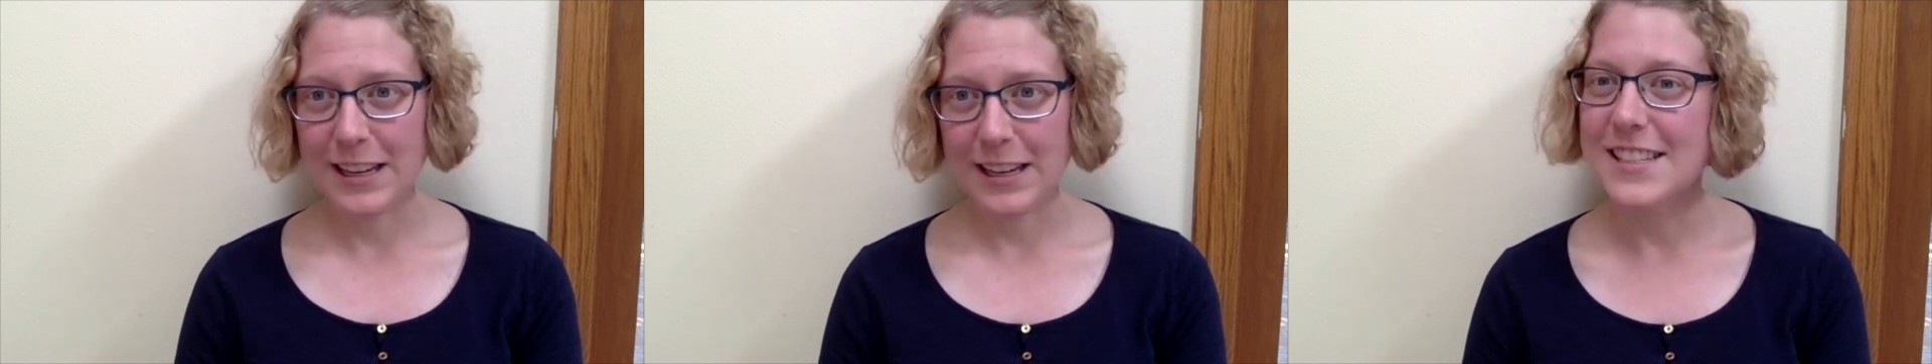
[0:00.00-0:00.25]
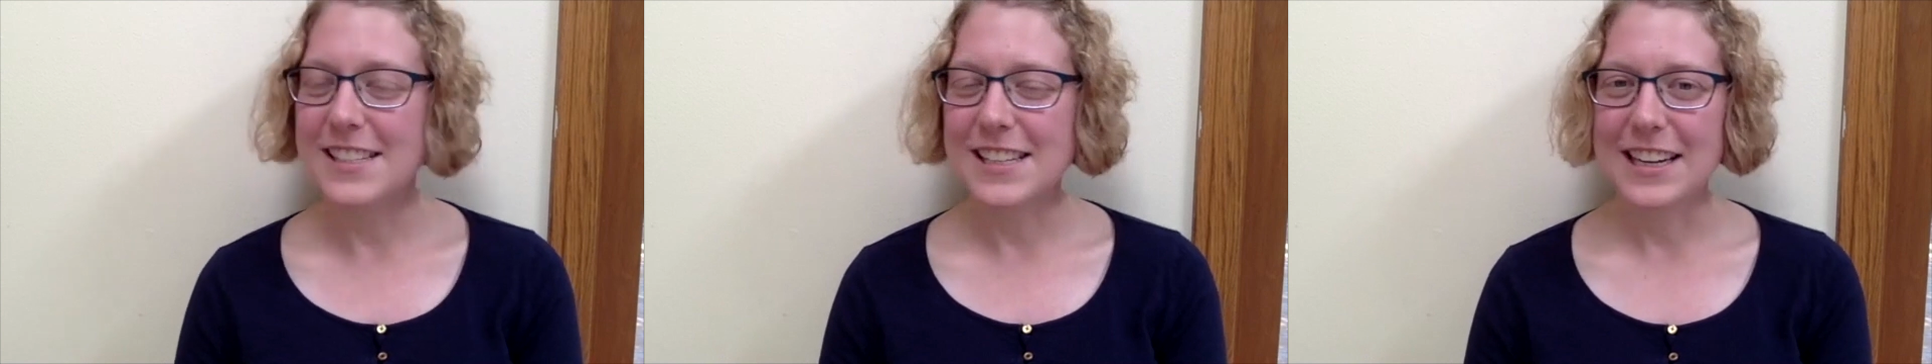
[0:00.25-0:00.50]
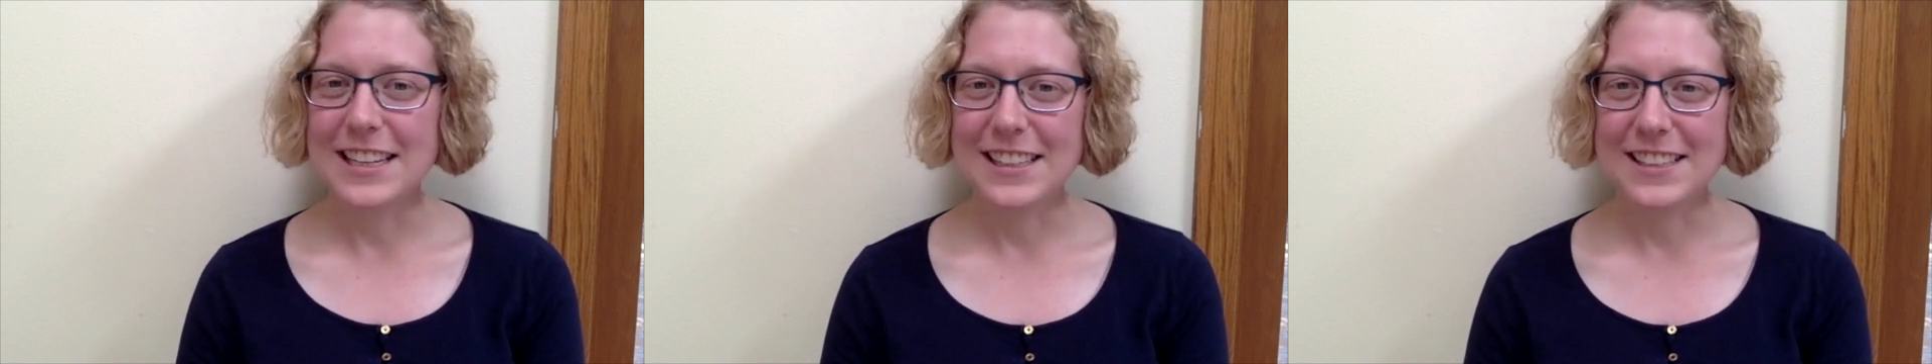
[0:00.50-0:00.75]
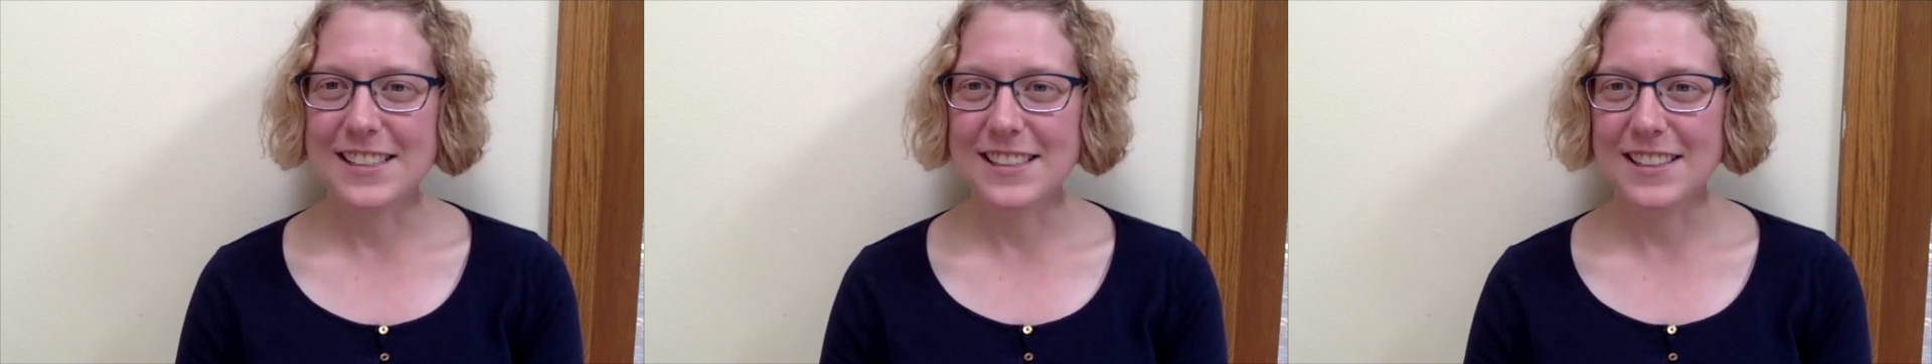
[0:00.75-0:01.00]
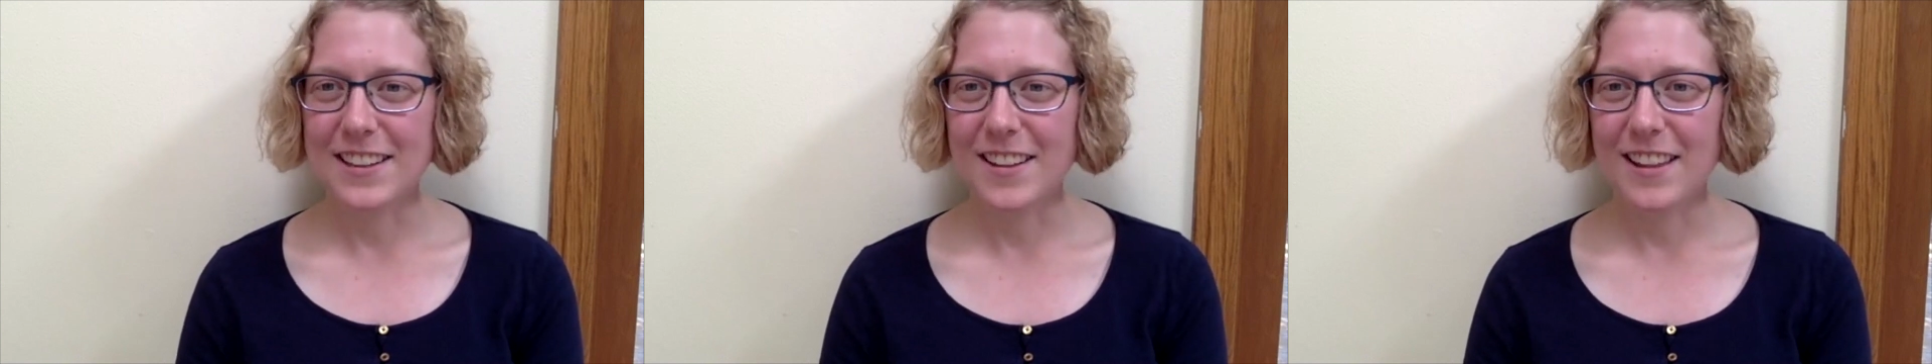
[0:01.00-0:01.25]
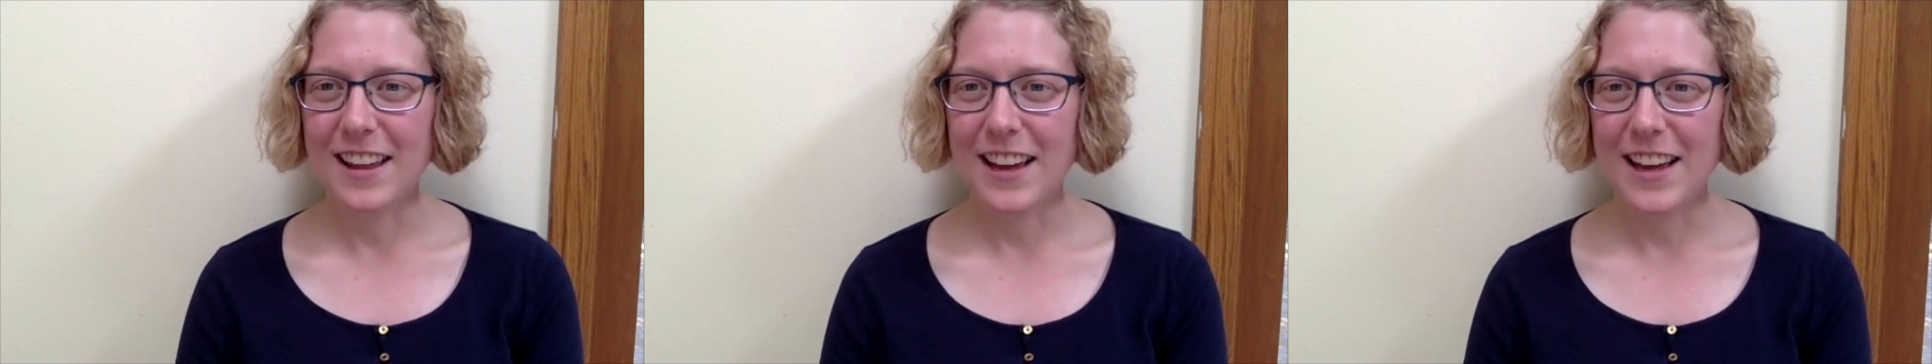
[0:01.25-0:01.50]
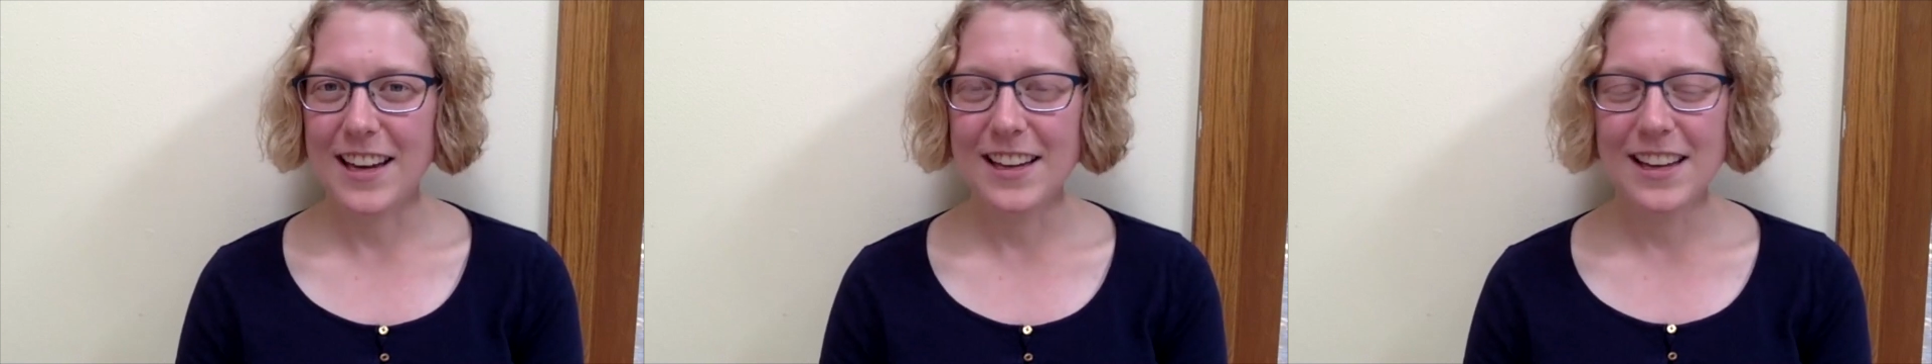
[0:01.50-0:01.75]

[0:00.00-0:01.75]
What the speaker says: gets his ideas and all that.